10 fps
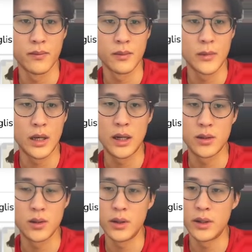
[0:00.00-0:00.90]
Yeah,
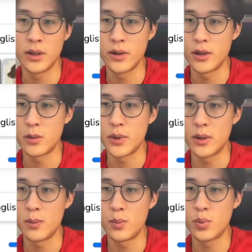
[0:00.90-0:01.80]
so it turned out to
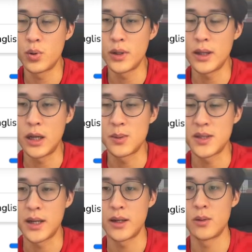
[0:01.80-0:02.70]
be pretty
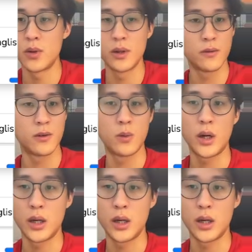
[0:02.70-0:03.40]
lopsided win for white.